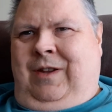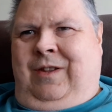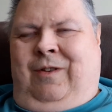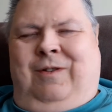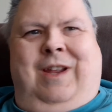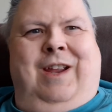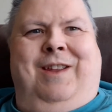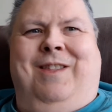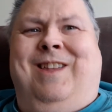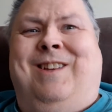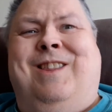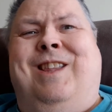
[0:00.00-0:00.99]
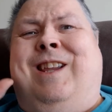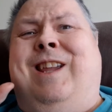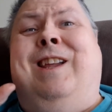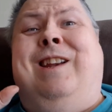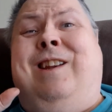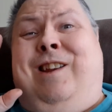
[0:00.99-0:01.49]
Okay, the, the
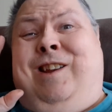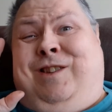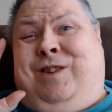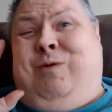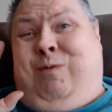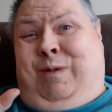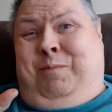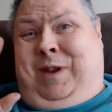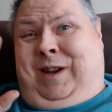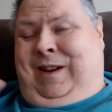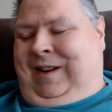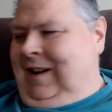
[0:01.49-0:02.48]
kid is creepy.